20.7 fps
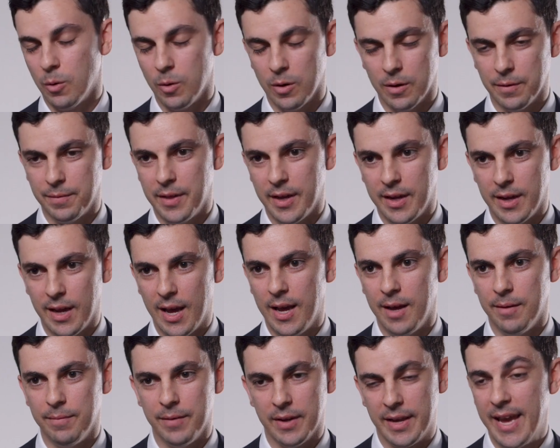Or if they
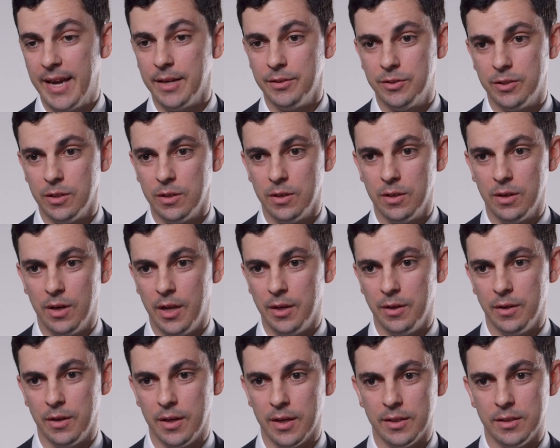have a cancer and
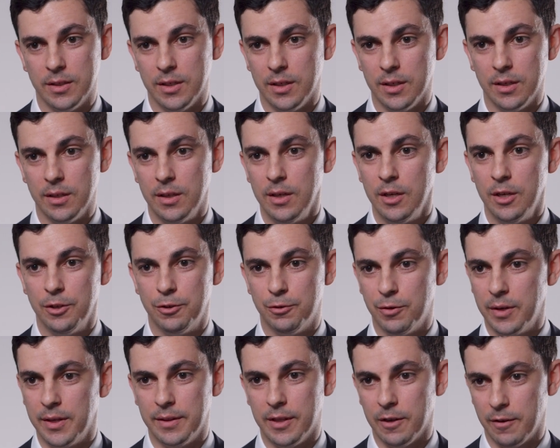you get to
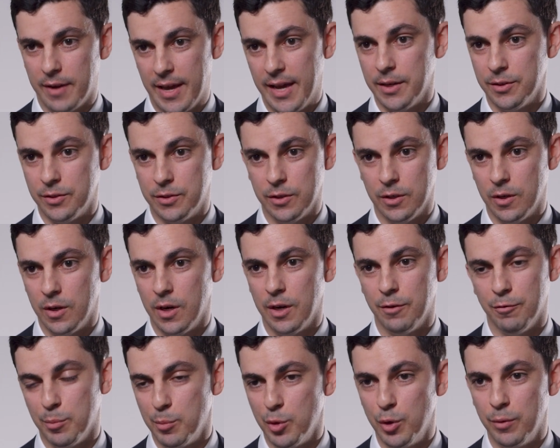treat their cancer and
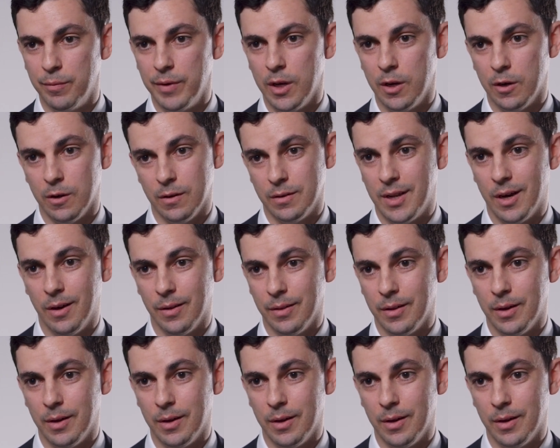remove it or tell